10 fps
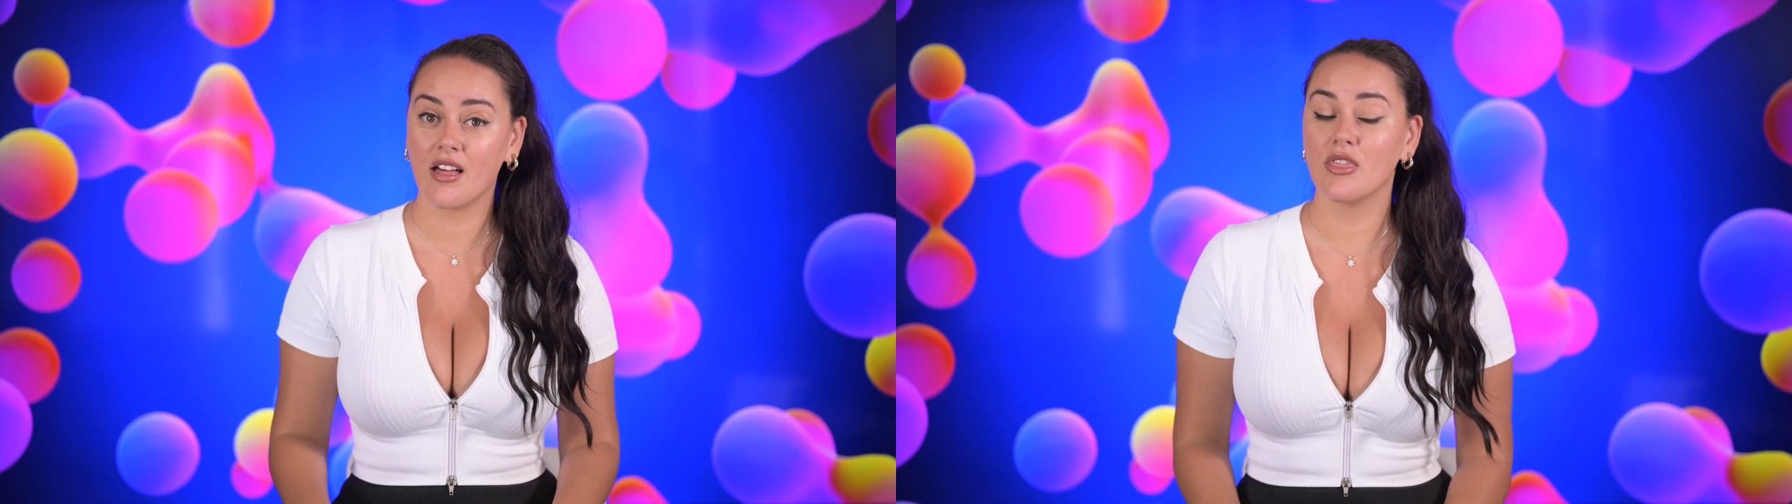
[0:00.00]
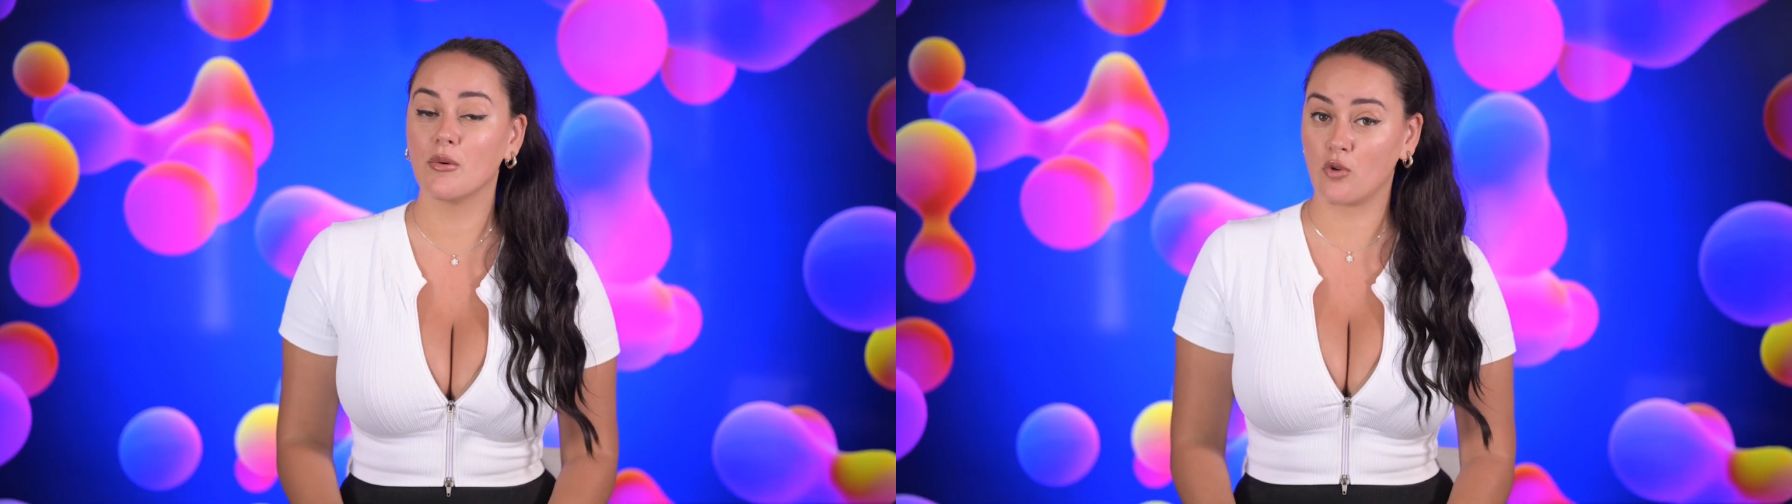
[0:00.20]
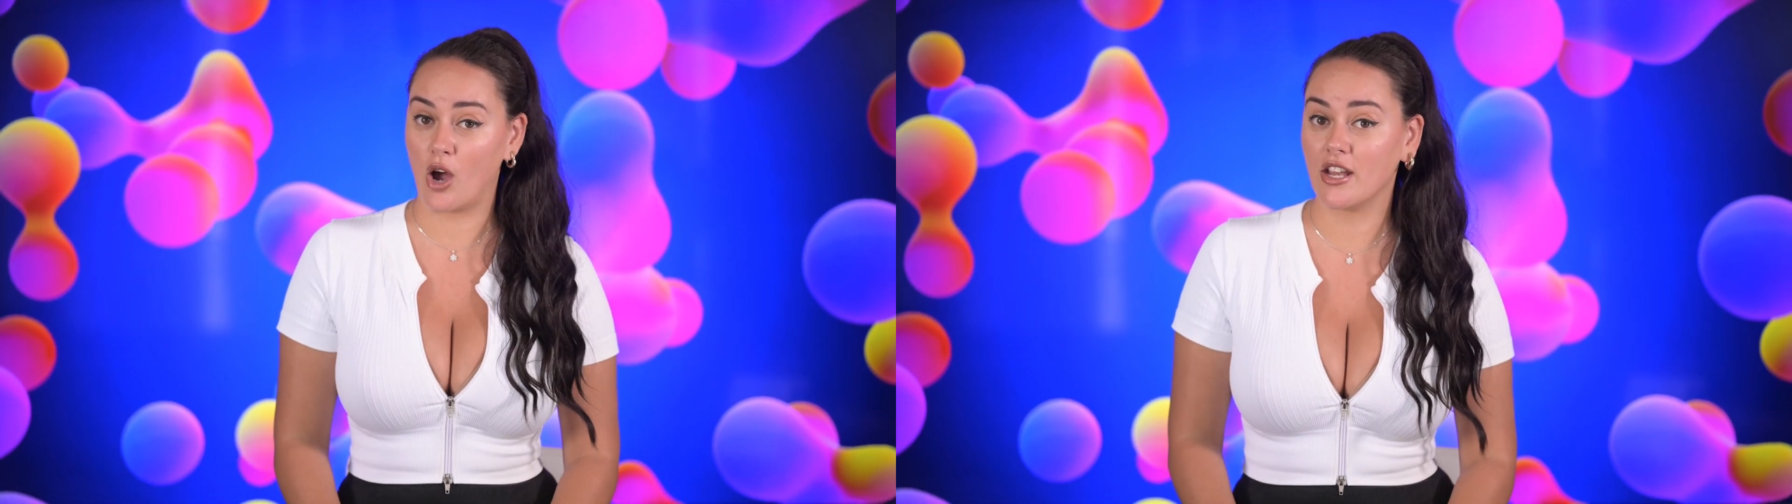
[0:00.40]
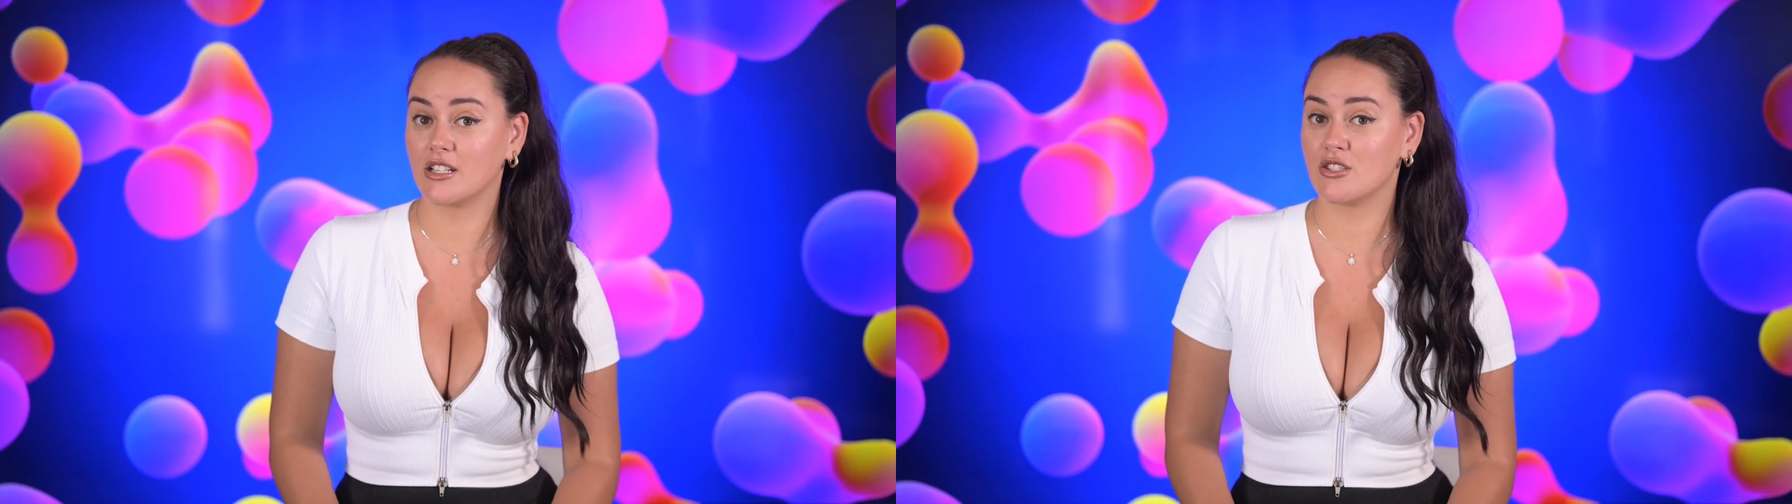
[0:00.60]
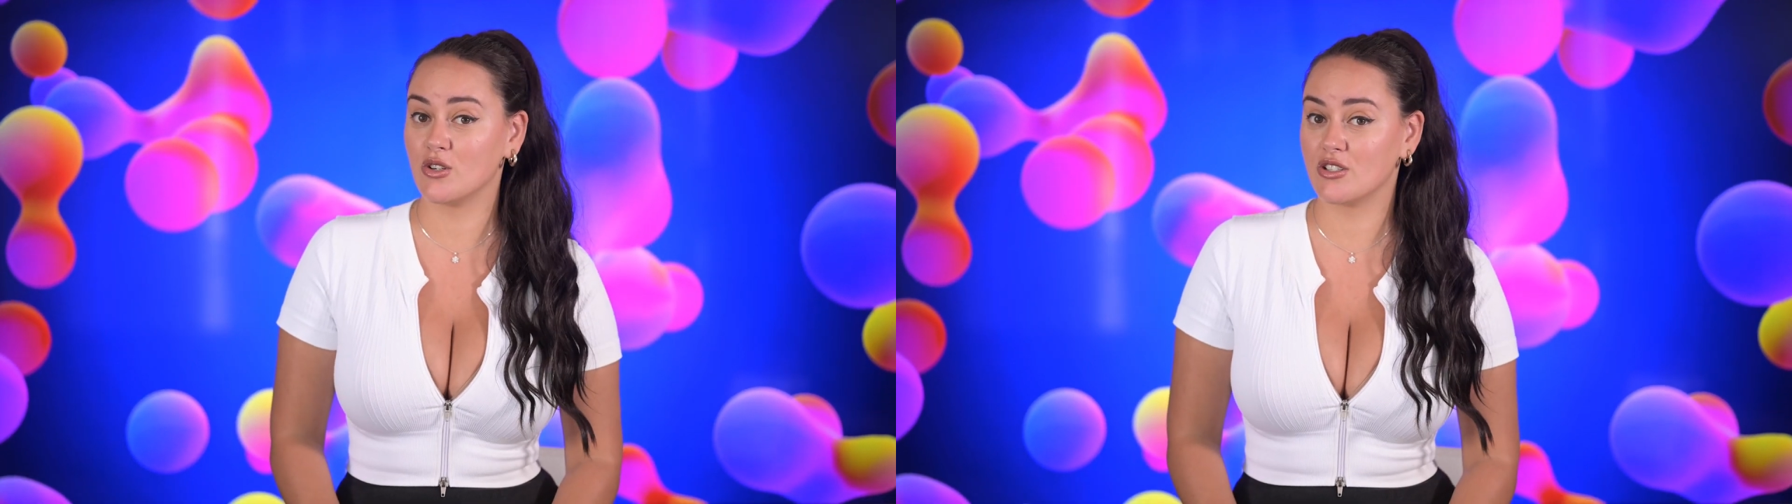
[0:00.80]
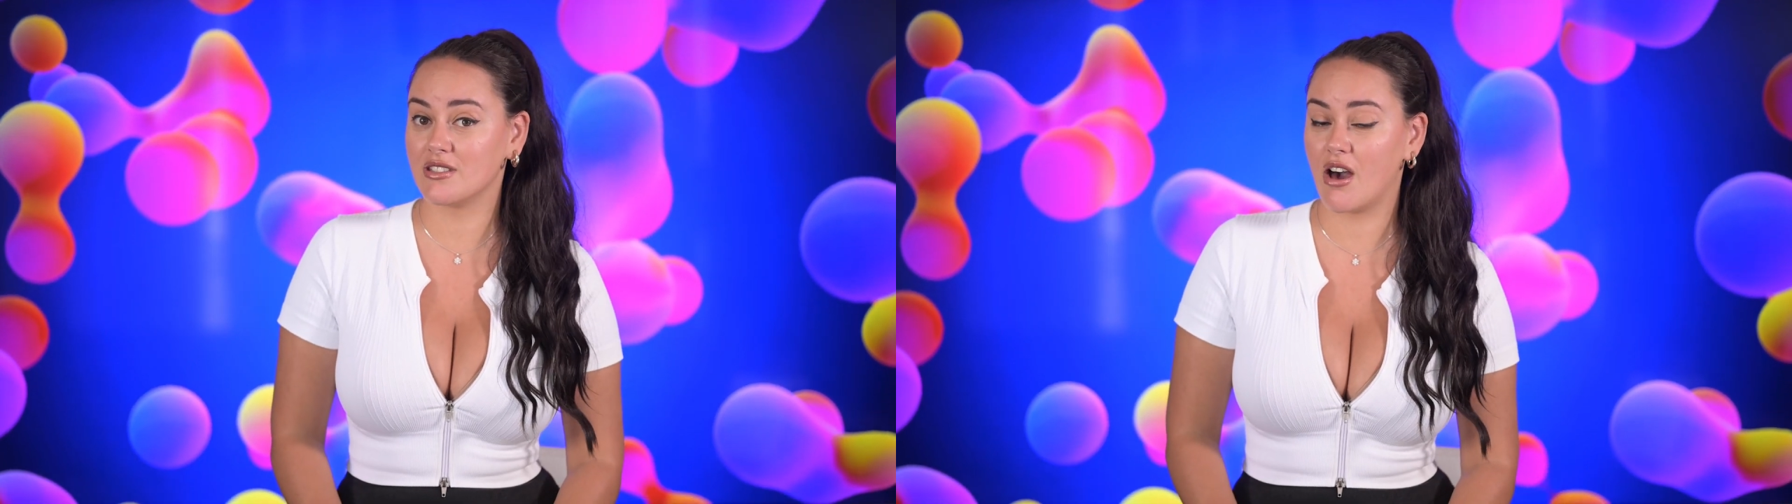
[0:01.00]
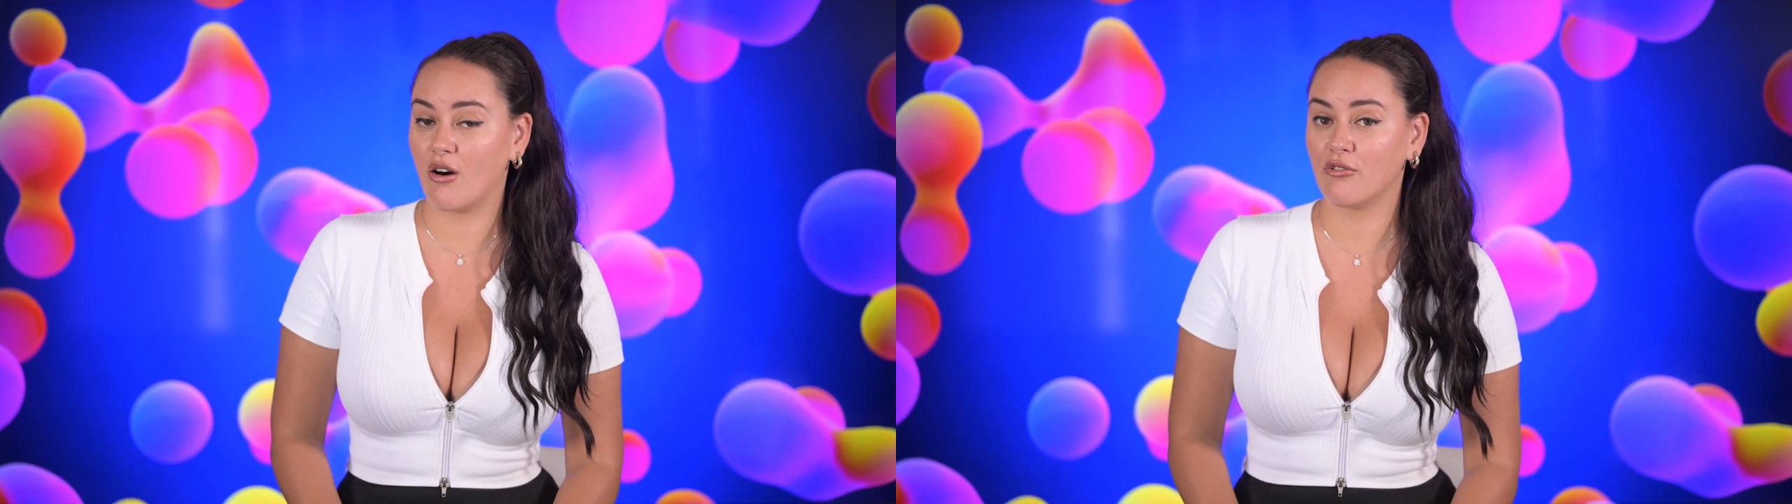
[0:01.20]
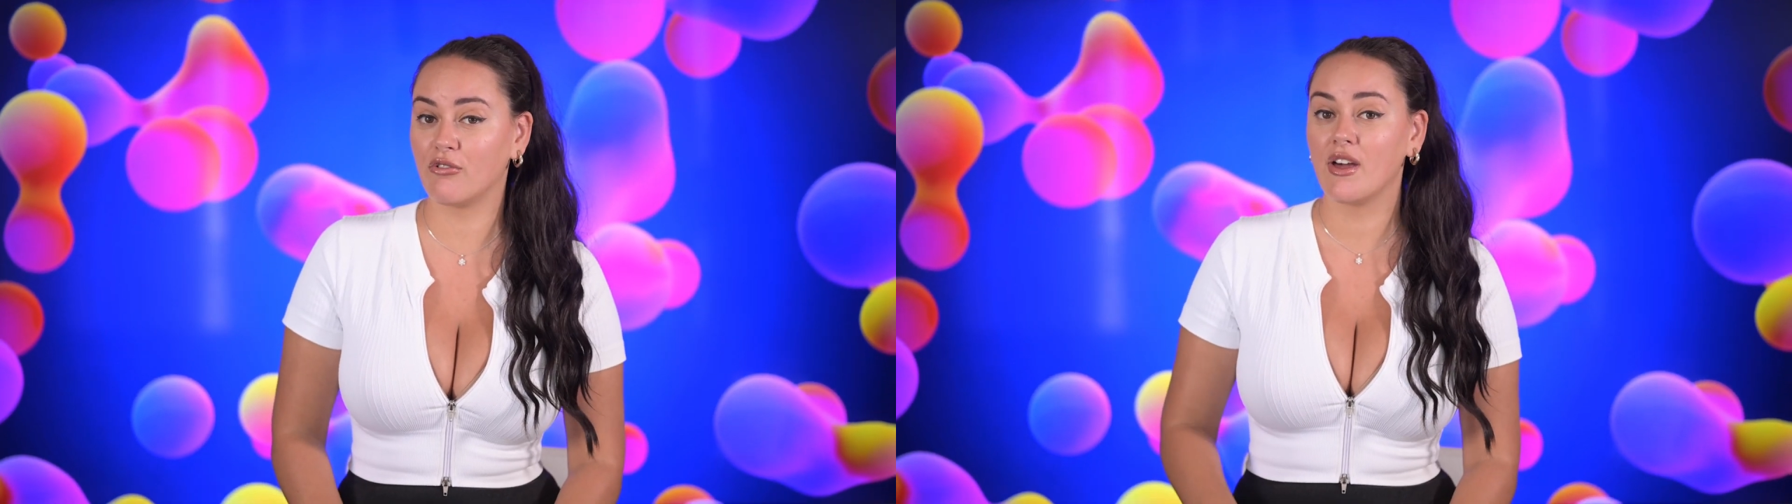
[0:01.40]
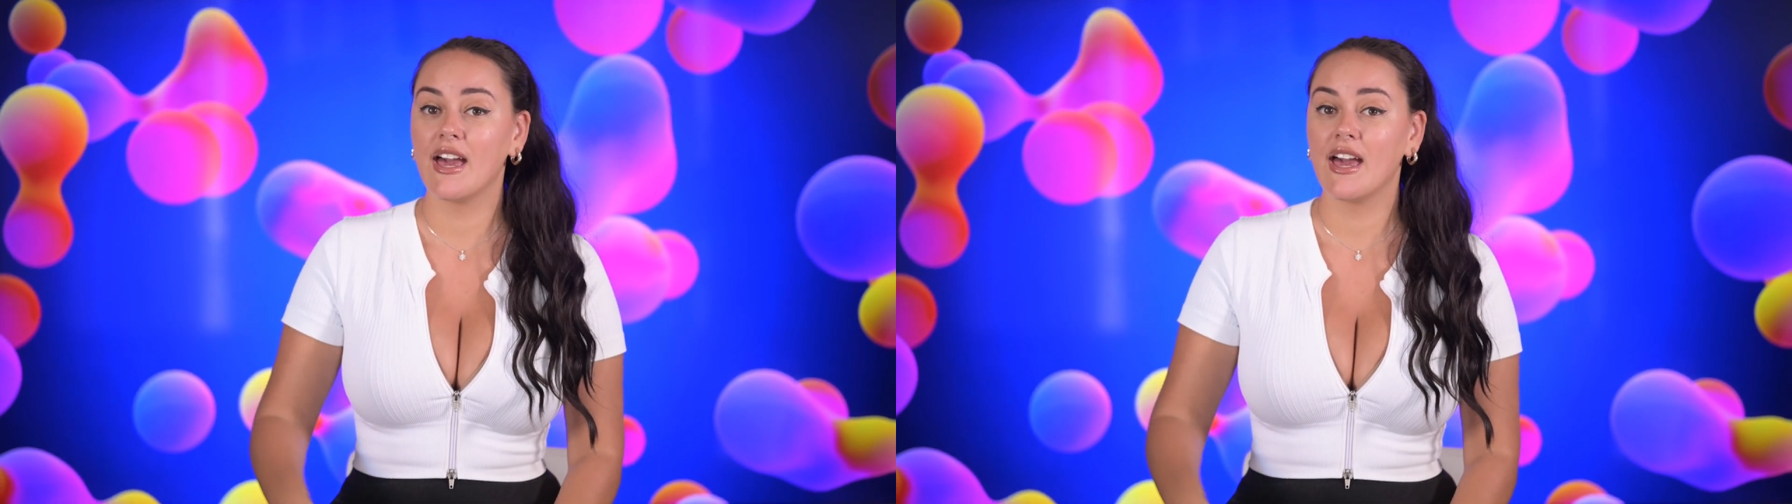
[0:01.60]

the product yourself.